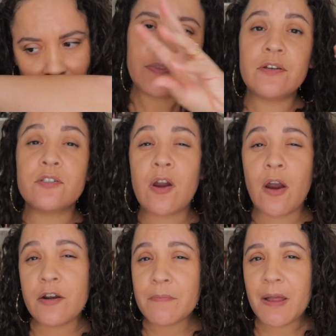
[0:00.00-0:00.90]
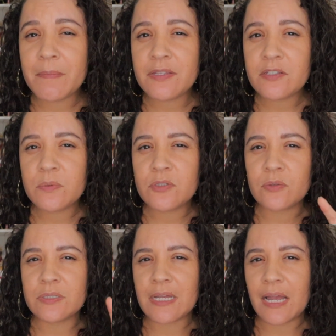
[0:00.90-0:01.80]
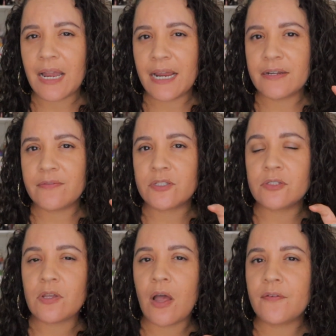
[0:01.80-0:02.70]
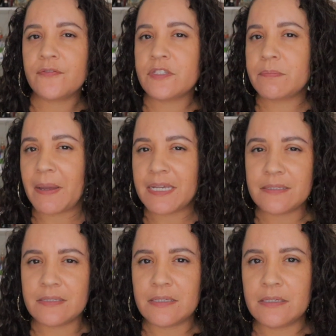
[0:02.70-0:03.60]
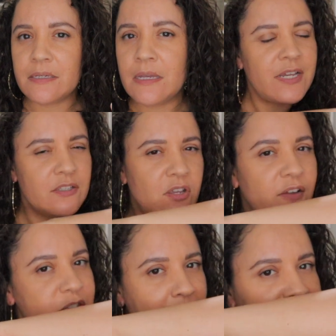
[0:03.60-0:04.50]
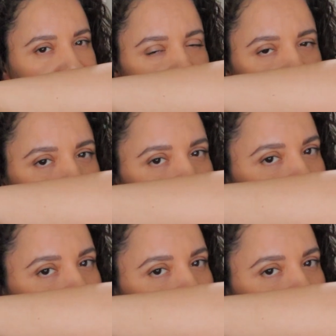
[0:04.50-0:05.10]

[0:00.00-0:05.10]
there's cardamom in this one, so it's got kind of a soft, spicy, like a soft spiciness to